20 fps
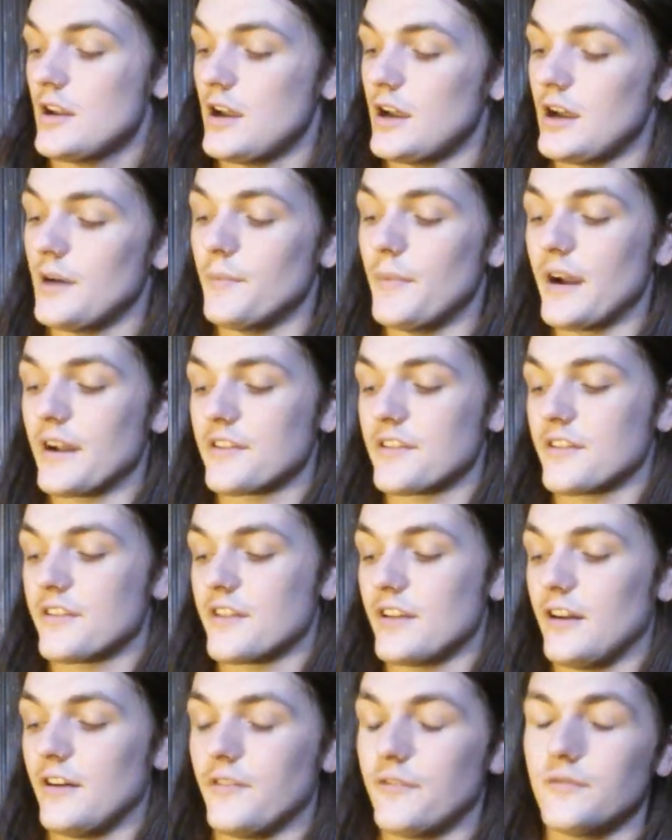uh, box
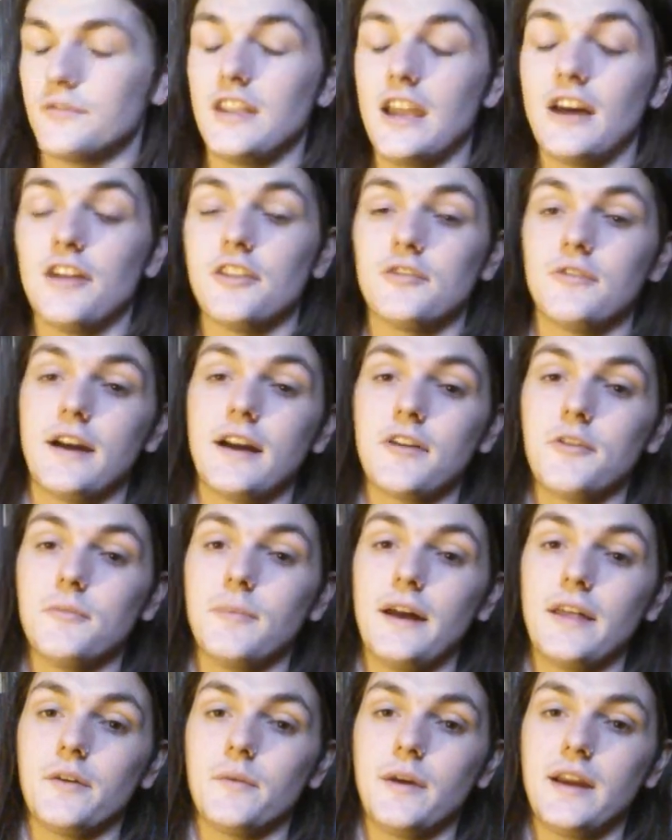itself. And the other record,
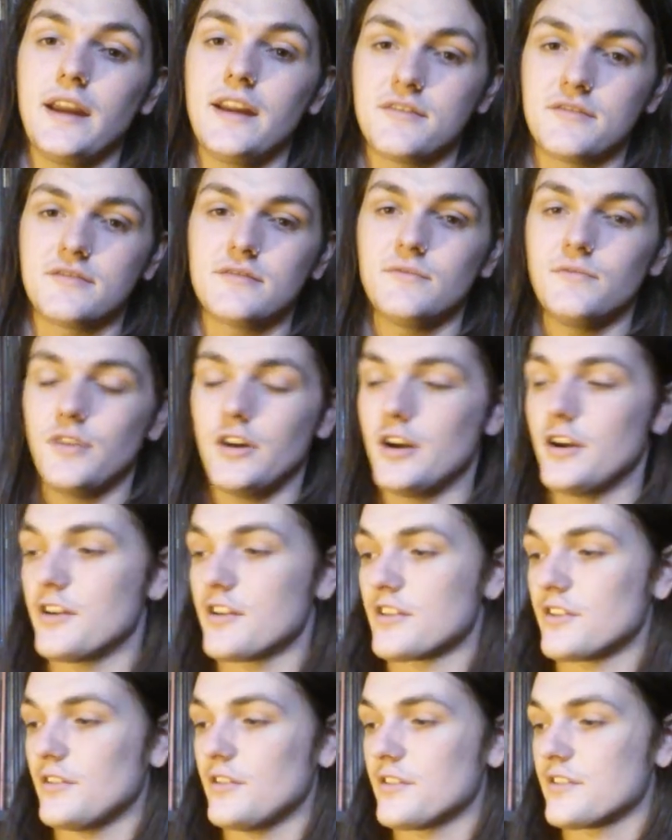by the way, is
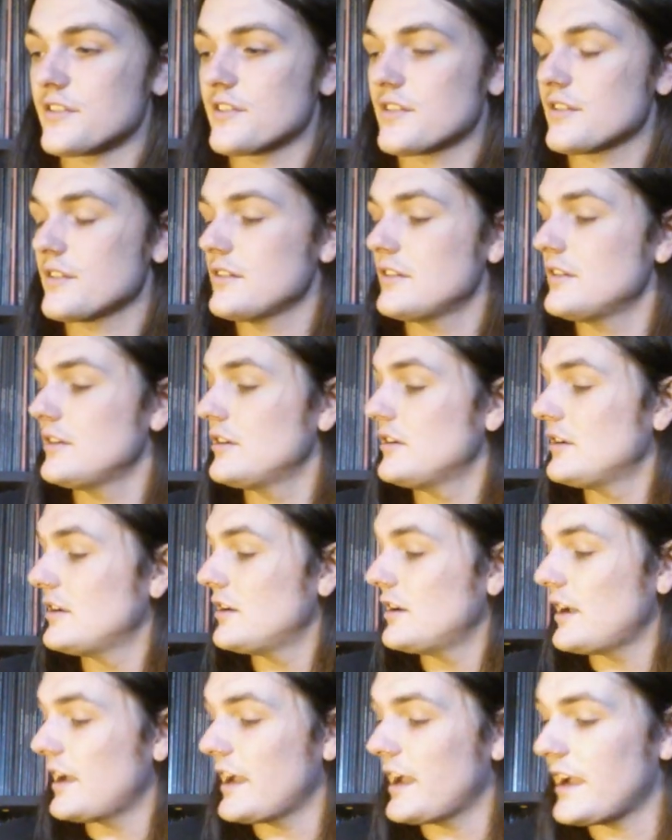rehearsals
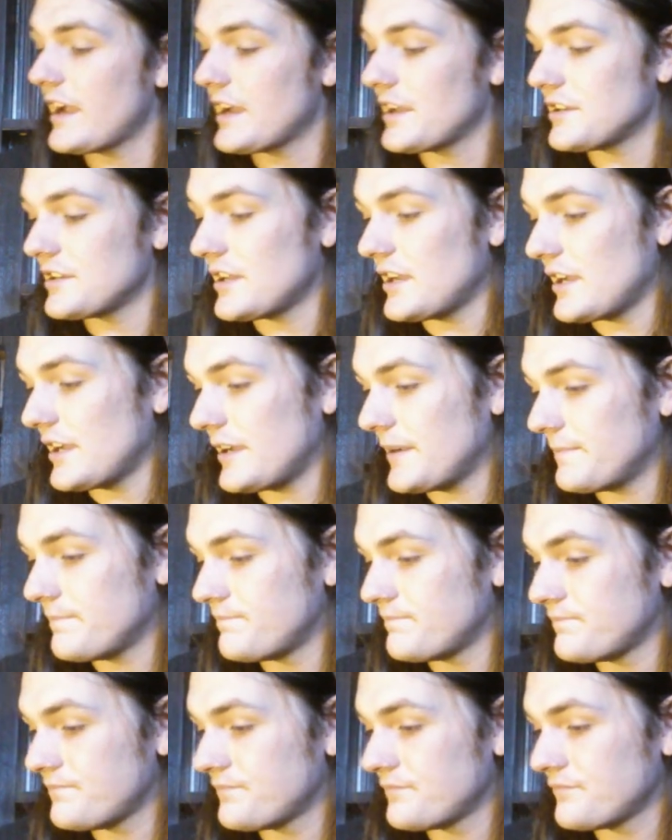and um,
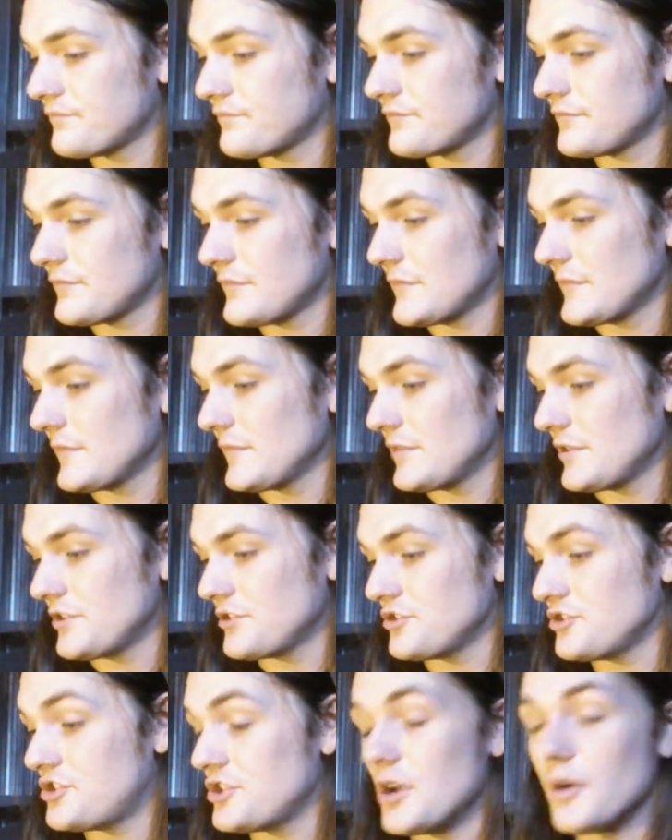
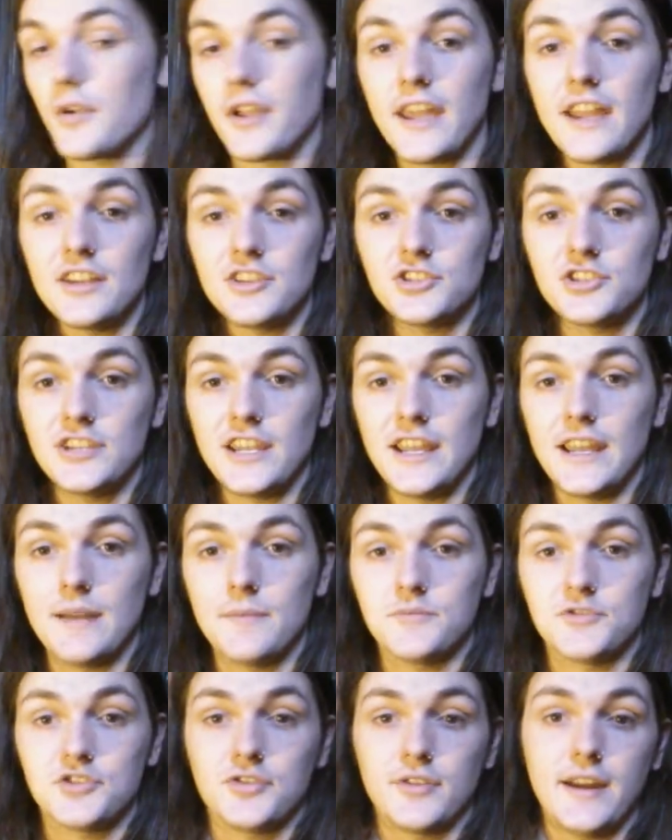joke and
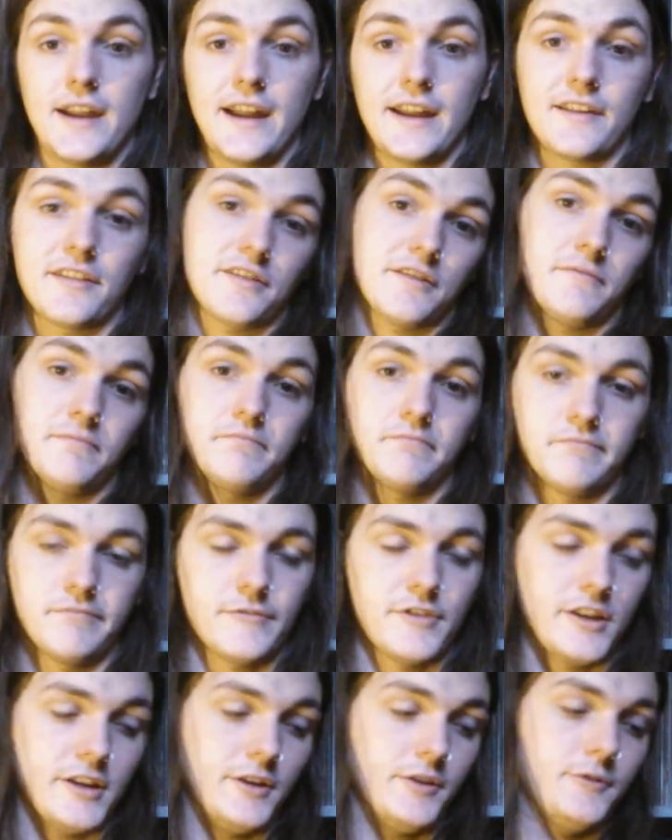jam tracks.
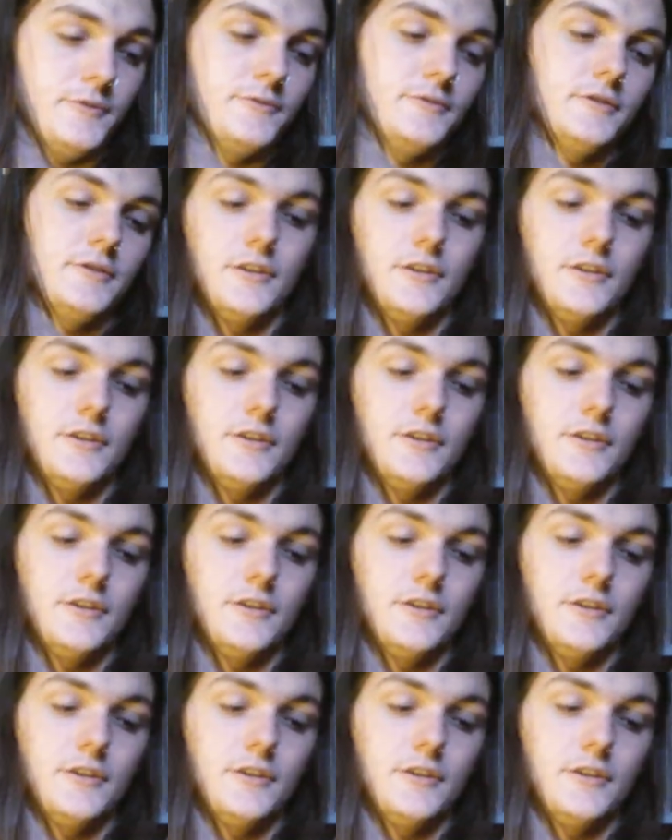So,